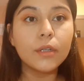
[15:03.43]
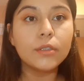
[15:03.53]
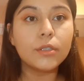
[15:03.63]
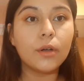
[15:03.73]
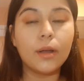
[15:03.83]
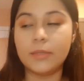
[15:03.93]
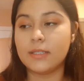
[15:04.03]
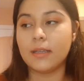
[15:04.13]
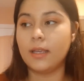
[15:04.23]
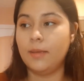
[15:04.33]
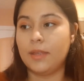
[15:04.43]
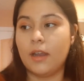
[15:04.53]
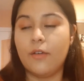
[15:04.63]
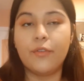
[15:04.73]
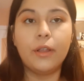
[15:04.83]
So I'm just gonna keep that
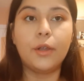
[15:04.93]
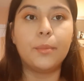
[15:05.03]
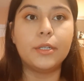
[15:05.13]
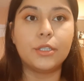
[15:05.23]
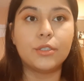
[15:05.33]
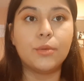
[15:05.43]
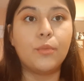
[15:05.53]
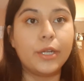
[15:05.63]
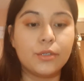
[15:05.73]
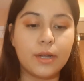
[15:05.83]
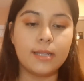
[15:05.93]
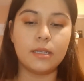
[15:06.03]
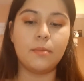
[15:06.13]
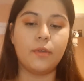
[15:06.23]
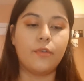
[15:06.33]
on for a little bit just to moisturize
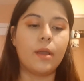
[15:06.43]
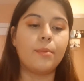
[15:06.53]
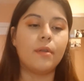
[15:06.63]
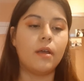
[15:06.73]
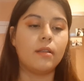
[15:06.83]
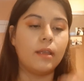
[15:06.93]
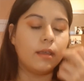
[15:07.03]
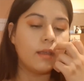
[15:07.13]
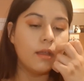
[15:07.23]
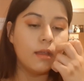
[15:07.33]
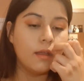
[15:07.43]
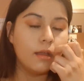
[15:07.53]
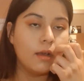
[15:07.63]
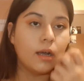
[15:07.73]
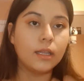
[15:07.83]
them before I put on like
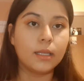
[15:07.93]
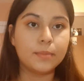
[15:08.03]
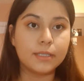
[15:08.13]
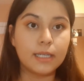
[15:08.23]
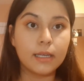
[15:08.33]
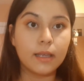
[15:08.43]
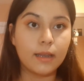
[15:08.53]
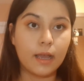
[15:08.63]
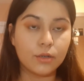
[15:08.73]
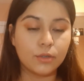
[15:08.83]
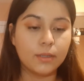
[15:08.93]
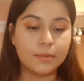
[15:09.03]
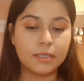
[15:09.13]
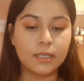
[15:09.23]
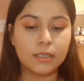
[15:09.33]
a lipstick, an actual
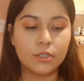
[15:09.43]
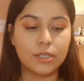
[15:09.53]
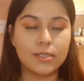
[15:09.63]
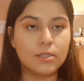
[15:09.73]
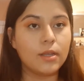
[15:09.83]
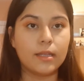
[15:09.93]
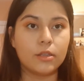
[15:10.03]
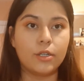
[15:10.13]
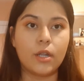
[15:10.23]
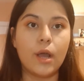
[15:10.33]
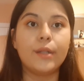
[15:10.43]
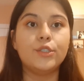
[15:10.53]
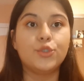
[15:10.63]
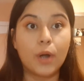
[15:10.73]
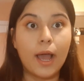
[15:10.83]
lipstick, just so that they're
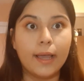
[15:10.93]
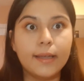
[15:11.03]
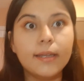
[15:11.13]
not dry.